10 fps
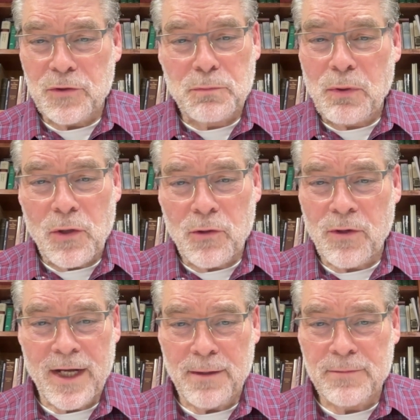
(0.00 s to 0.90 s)

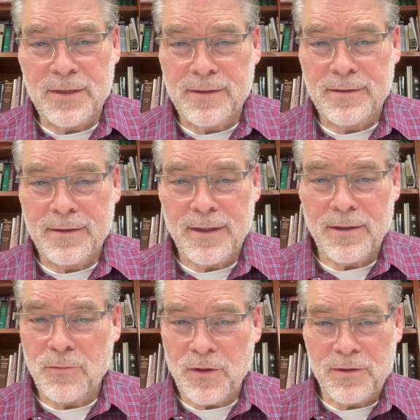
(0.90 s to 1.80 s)
programmed
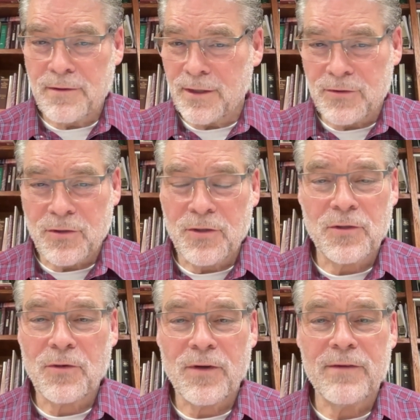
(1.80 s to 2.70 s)
with a certain
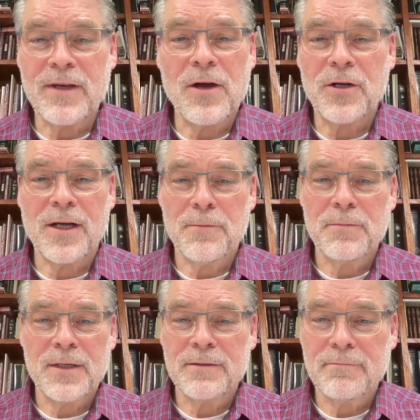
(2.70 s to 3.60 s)
degree of outcome.
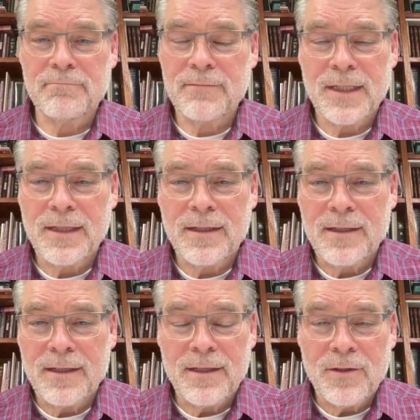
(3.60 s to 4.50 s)

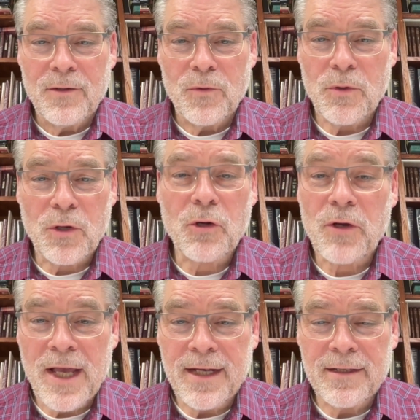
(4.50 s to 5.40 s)
We were
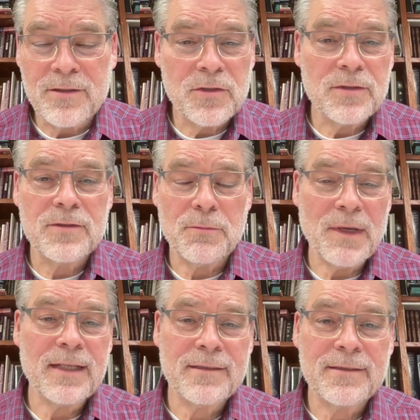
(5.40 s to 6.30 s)
created to
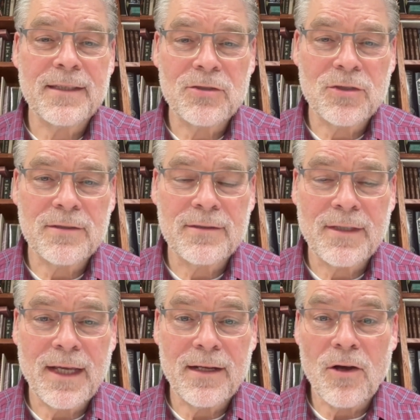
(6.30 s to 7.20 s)
make decisions
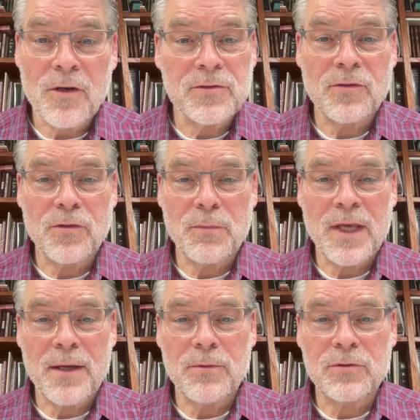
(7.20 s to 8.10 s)
and also to be
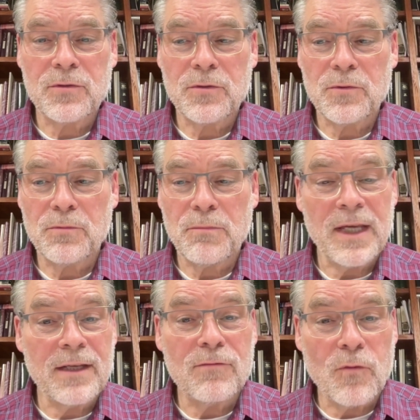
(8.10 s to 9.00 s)
able to
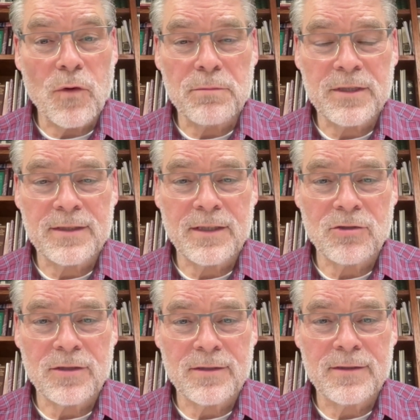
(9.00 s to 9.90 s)
make informed
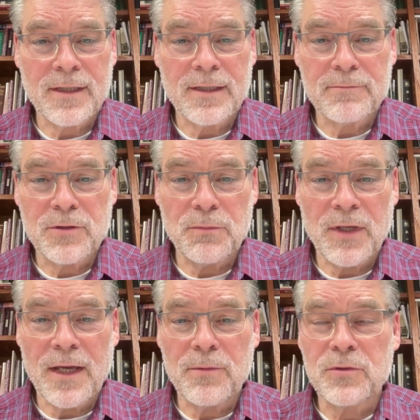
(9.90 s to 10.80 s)
decisions, to
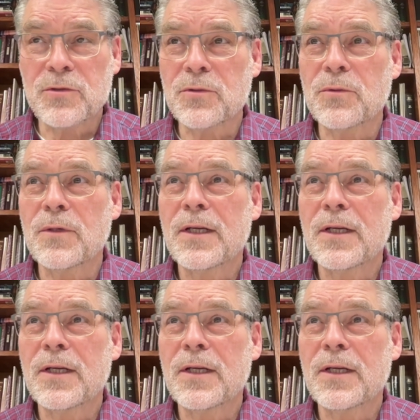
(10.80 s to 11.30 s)
be able to